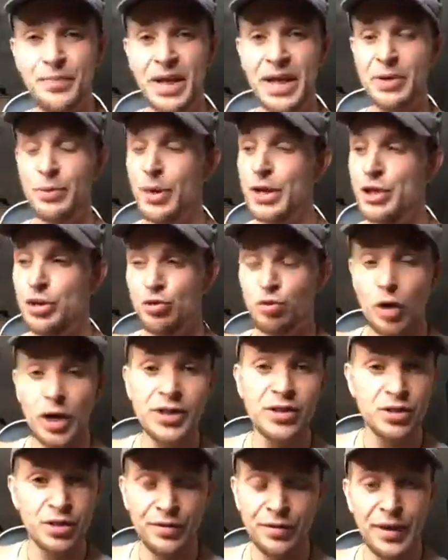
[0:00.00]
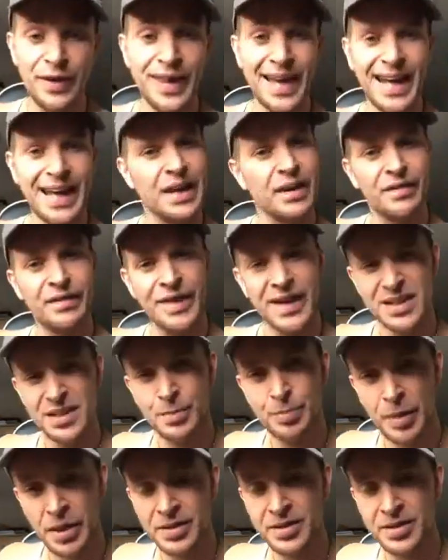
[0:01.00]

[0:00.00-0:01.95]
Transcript: and when you write stuff on that, it affects it